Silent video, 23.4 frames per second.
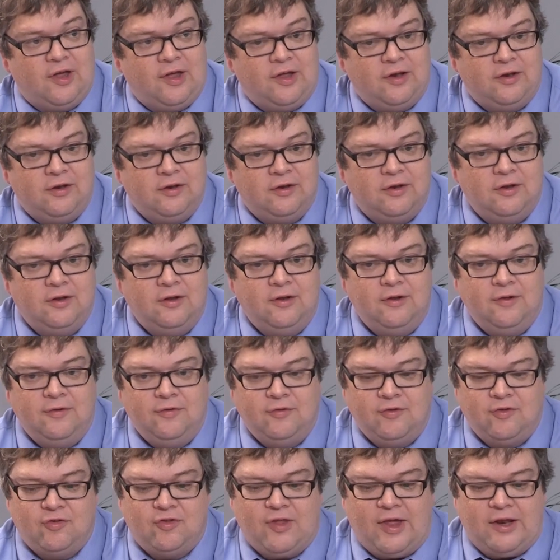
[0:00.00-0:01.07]
And
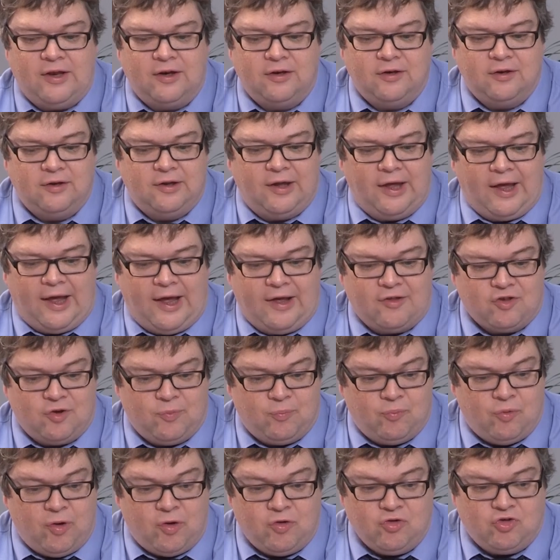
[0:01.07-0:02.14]
the standard has an
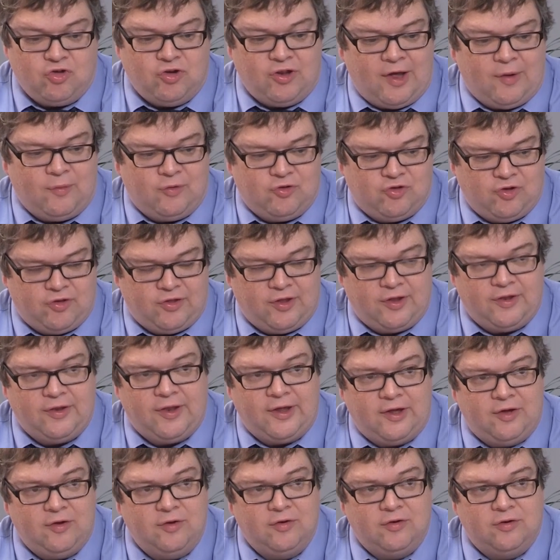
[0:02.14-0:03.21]
approach to that, which I think they
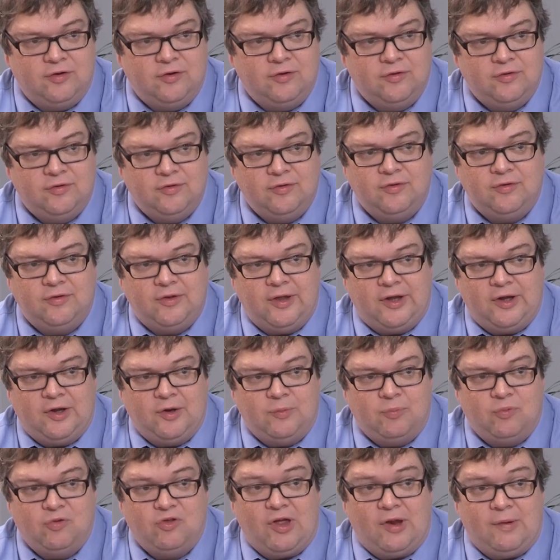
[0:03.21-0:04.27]

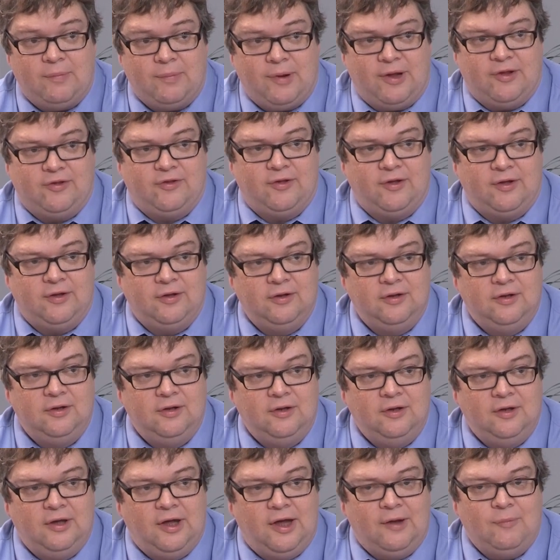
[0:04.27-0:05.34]
could present better
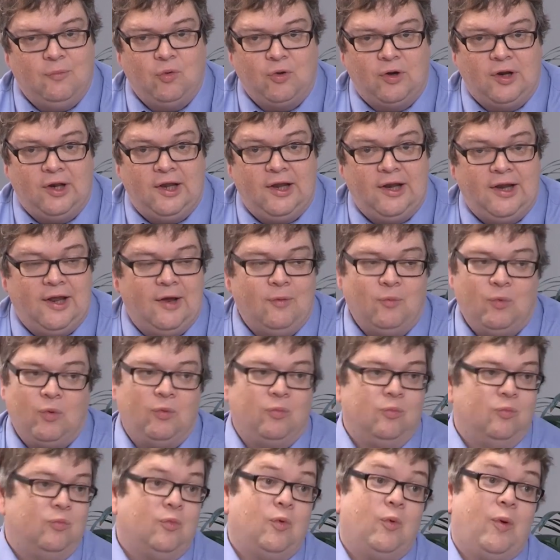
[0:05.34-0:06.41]
and more clearly, and we'll
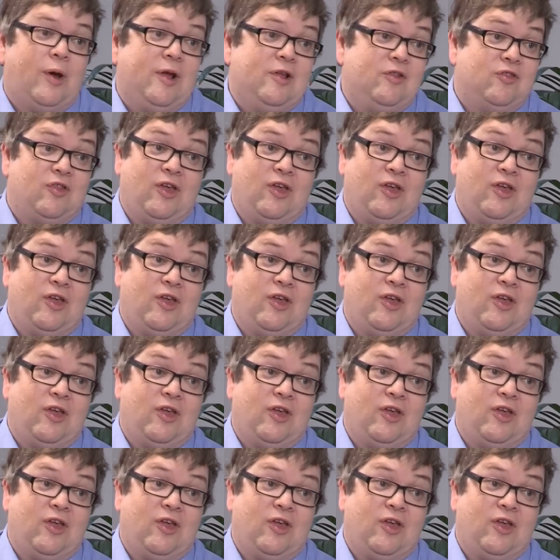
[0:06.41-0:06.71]
wait and